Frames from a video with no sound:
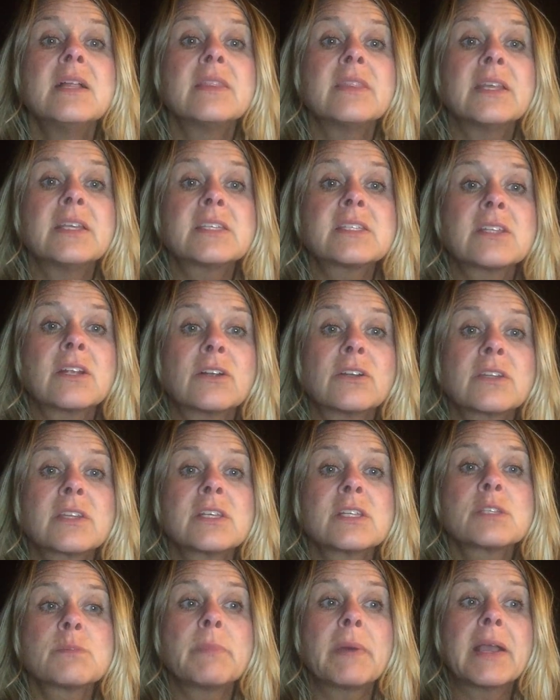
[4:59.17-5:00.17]
They start
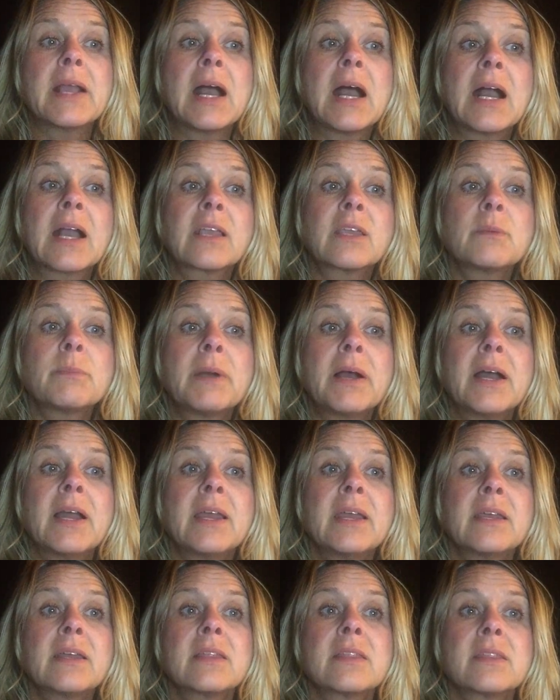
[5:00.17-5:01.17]
this by
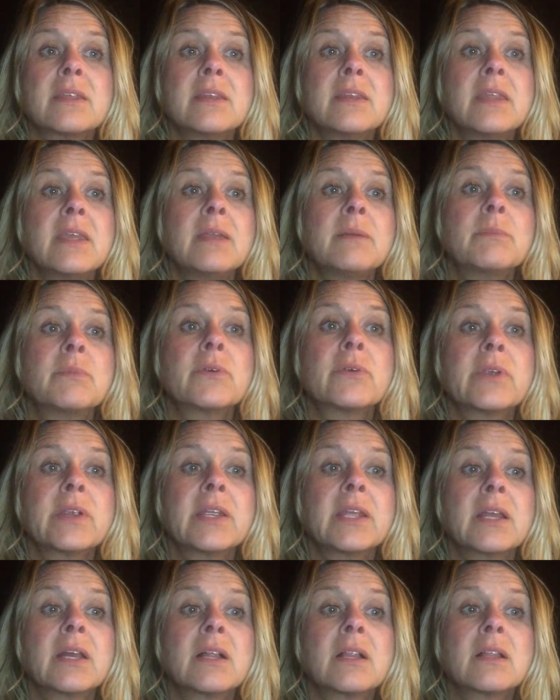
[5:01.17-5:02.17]
occupying the
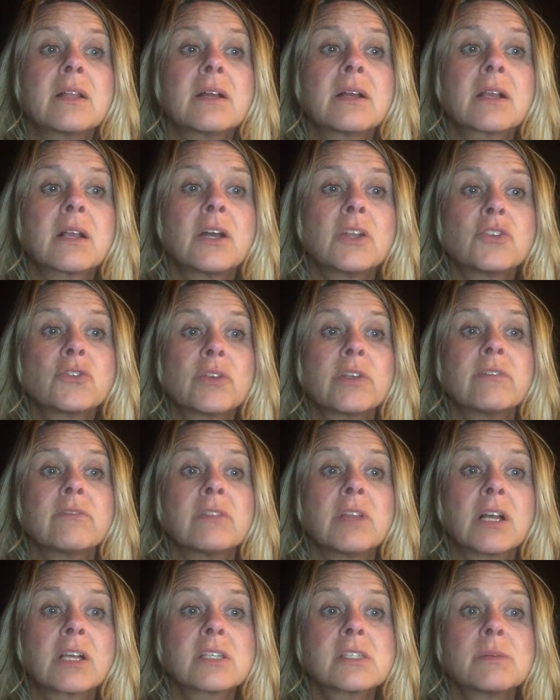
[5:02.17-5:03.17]
neighboring country of
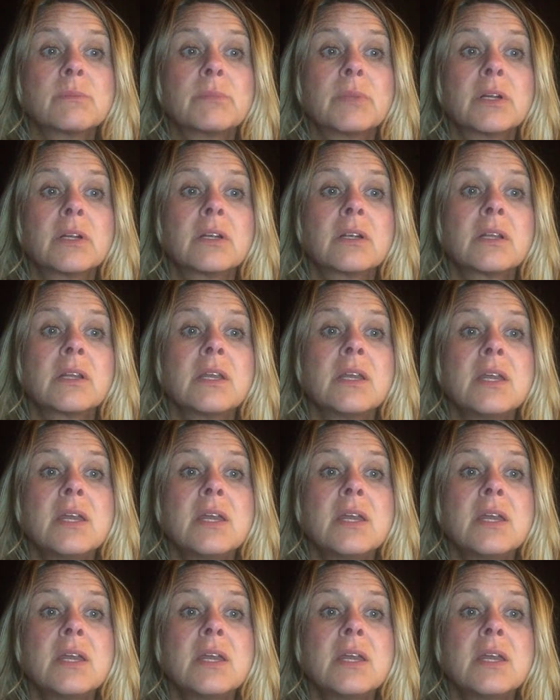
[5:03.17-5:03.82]
Luxembourg,